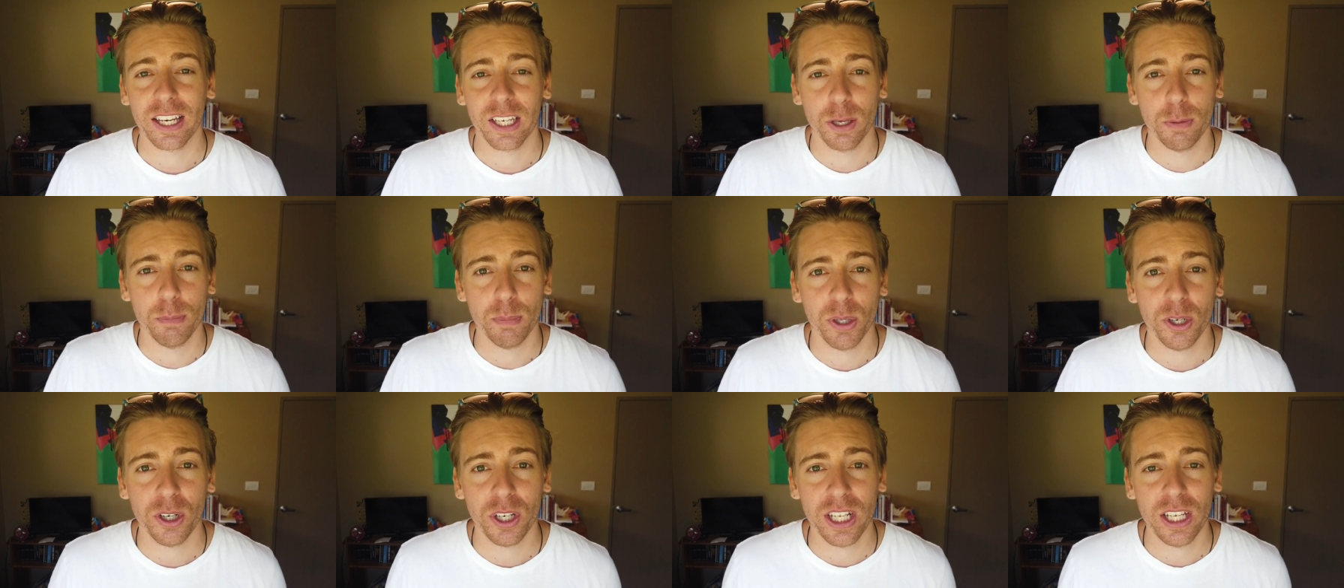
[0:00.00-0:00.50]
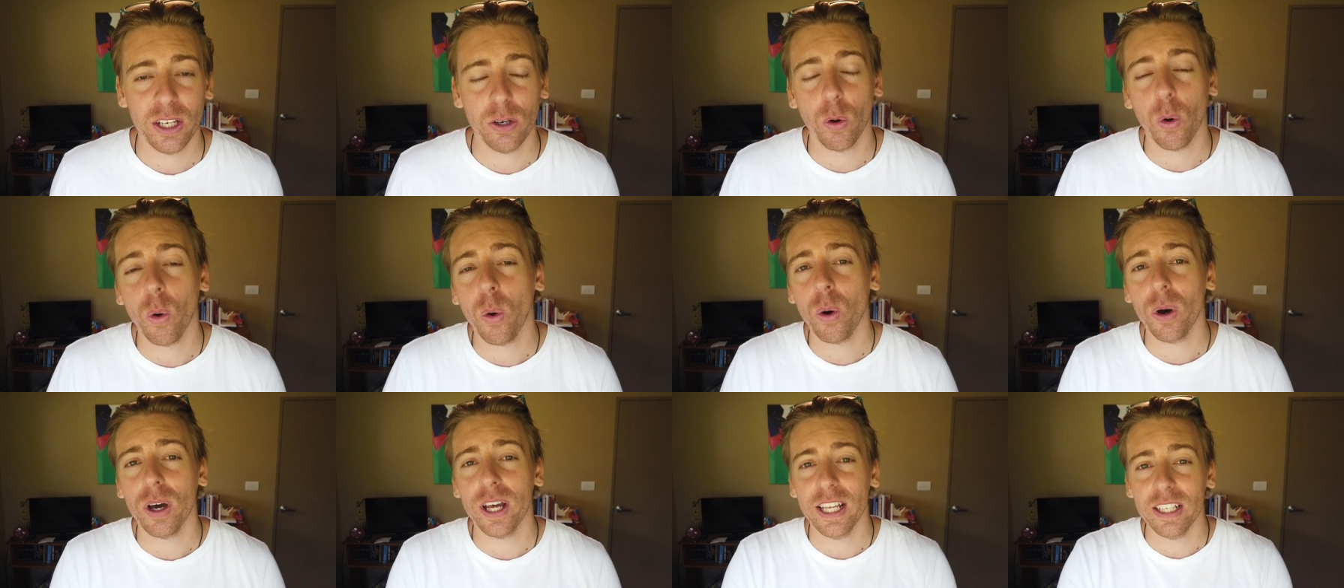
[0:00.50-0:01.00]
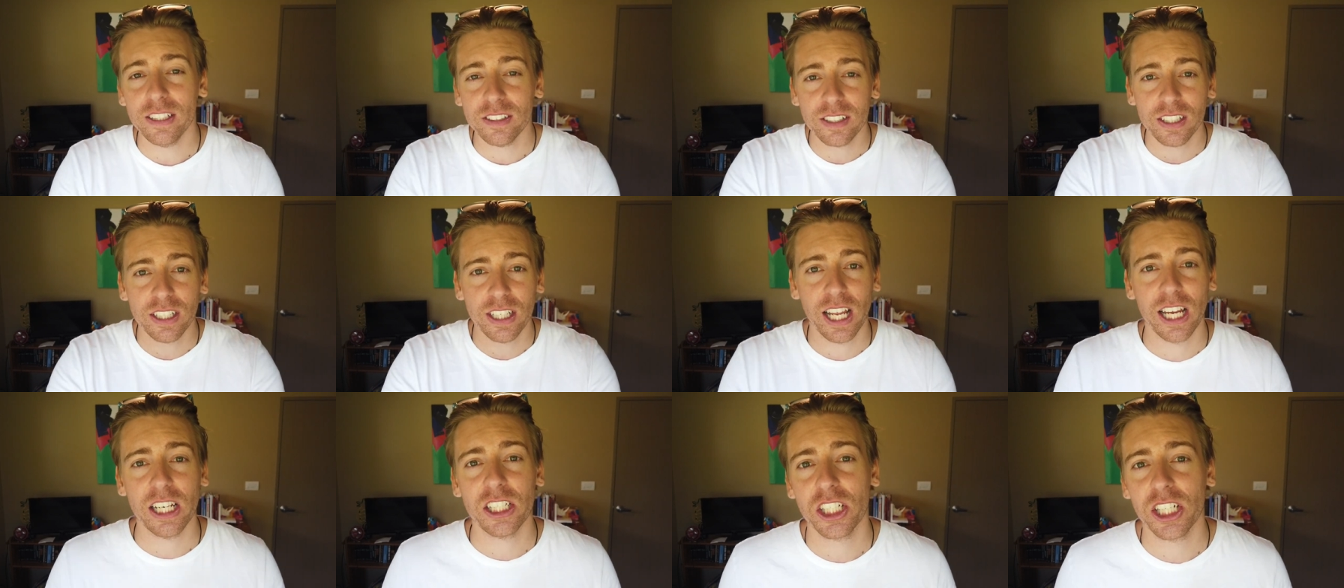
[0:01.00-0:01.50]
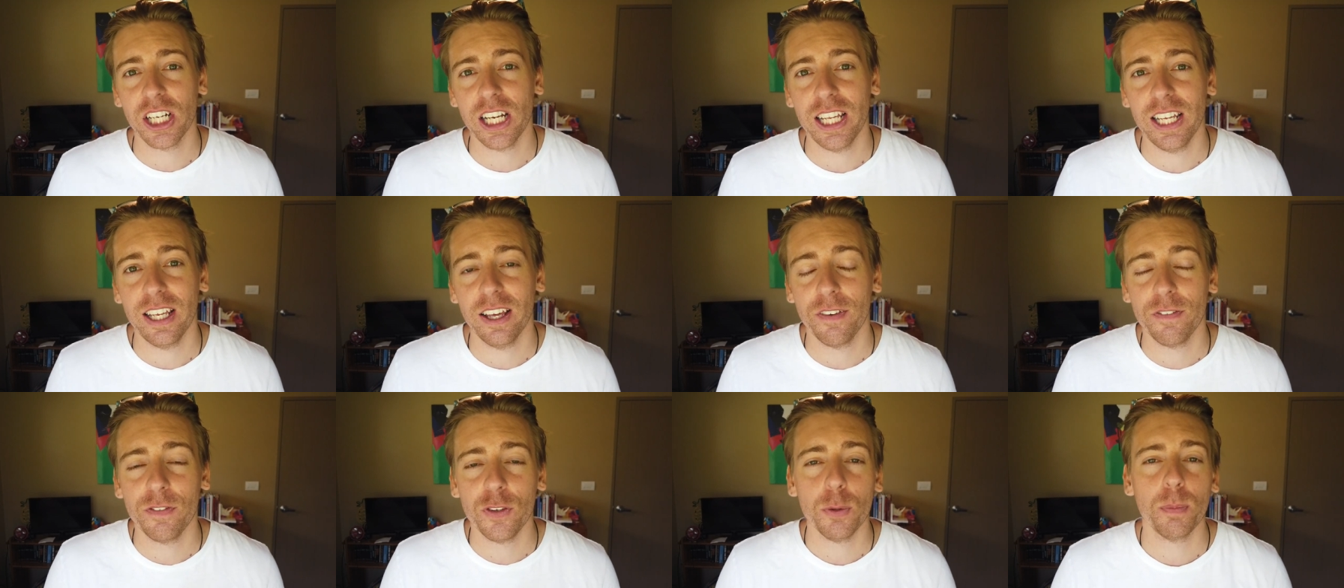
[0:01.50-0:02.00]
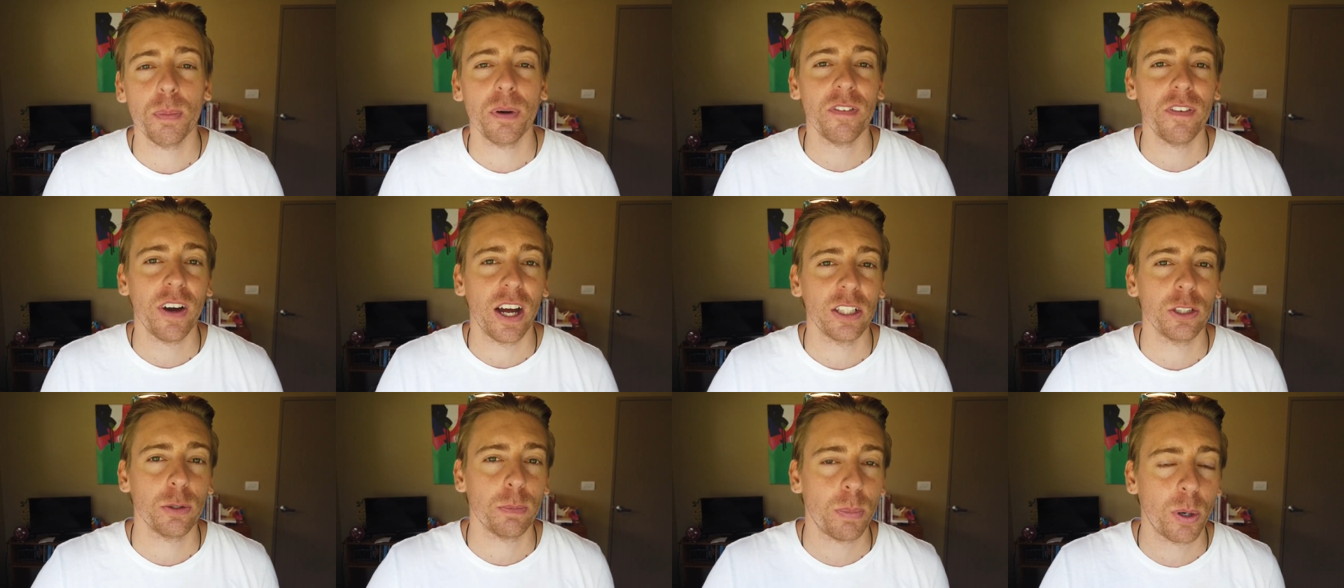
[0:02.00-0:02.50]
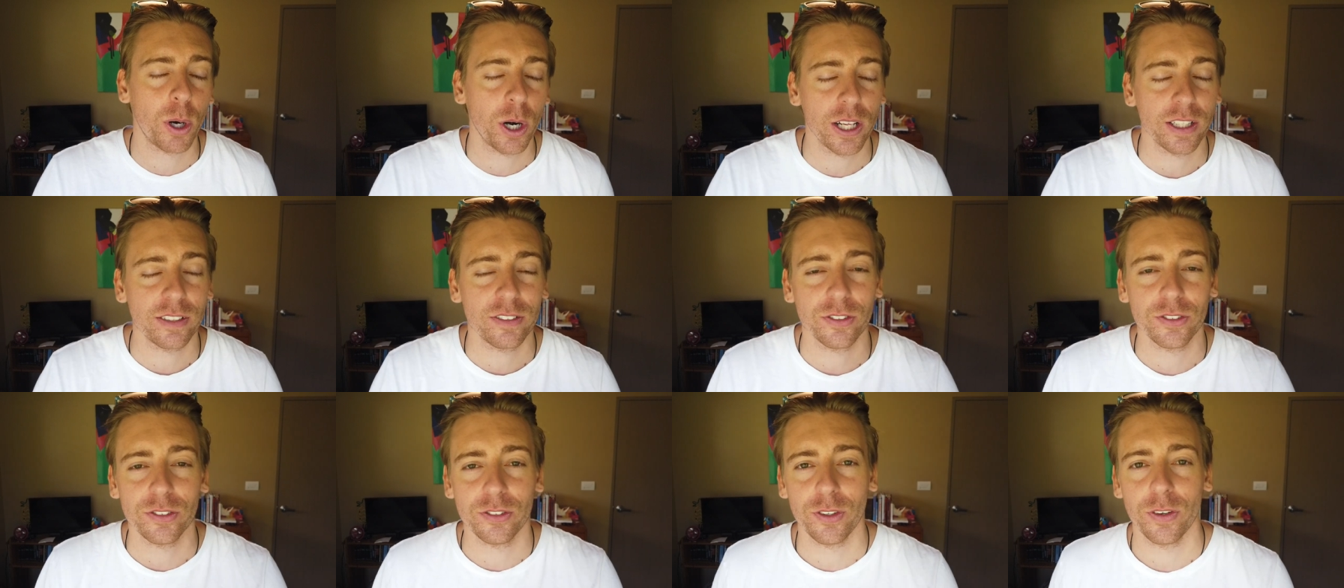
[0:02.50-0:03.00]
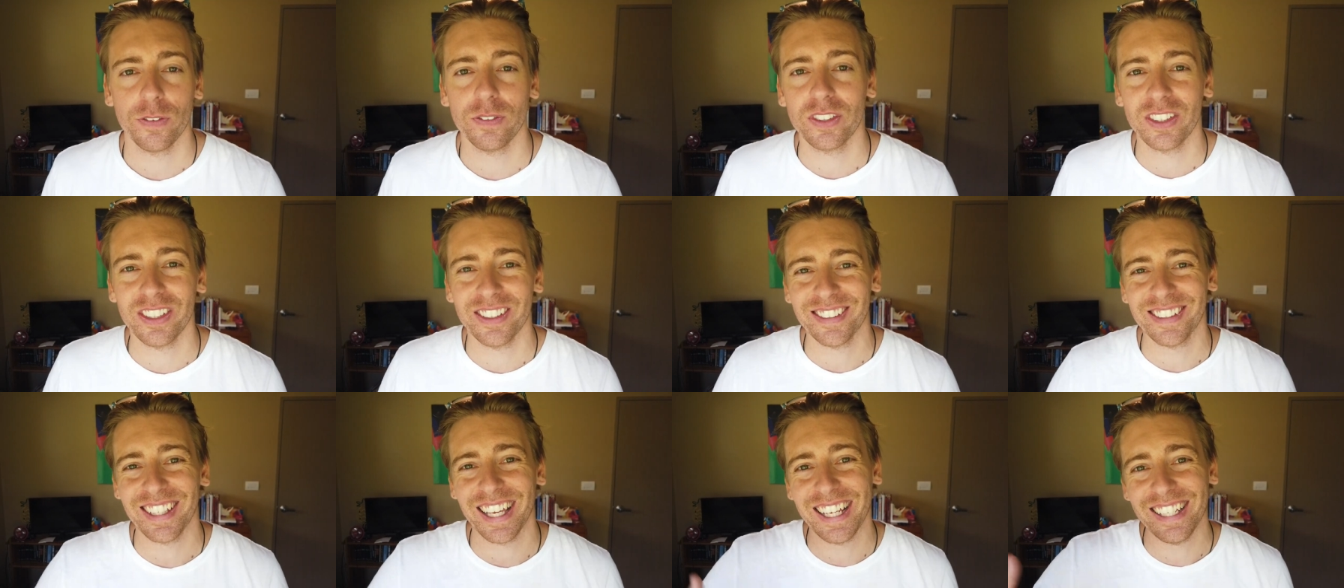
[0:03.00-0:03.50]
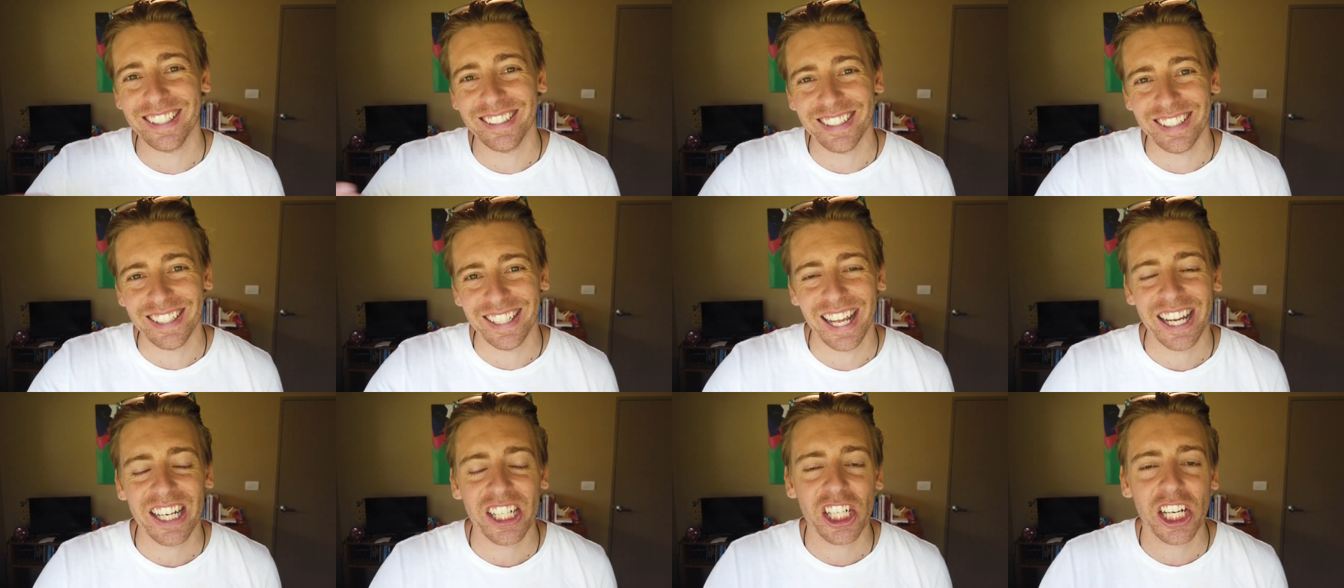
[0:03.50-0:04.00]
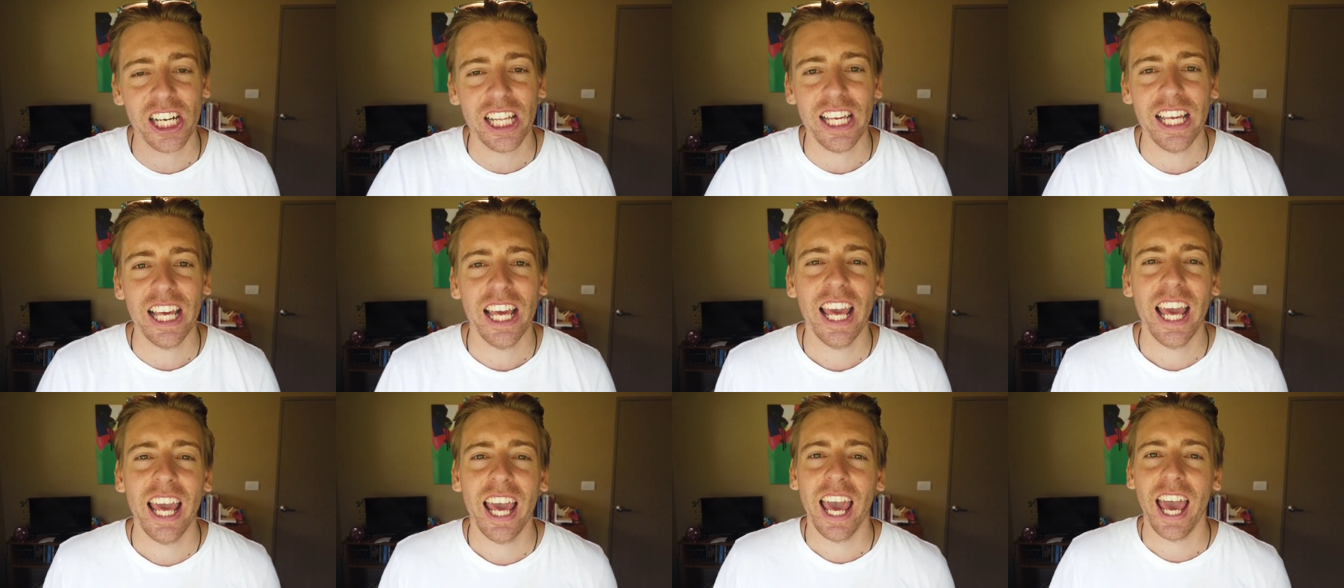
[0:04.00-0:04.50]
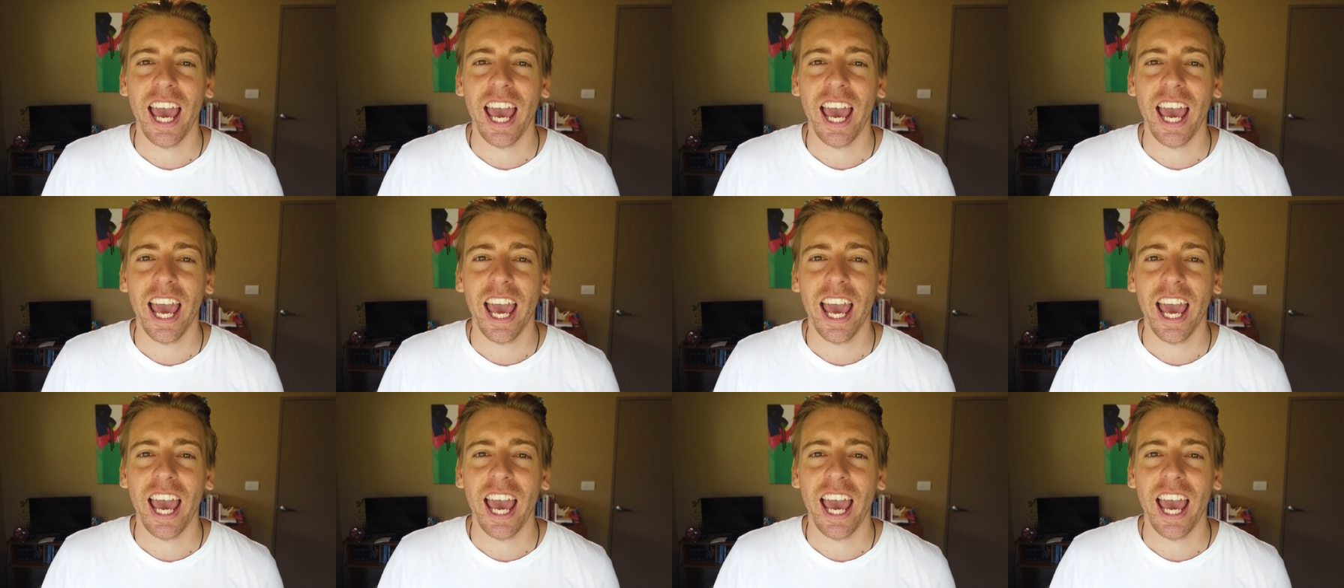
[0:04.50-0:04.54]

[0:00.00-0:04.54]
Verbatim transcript: community or internationally if you provide your products or services internationally,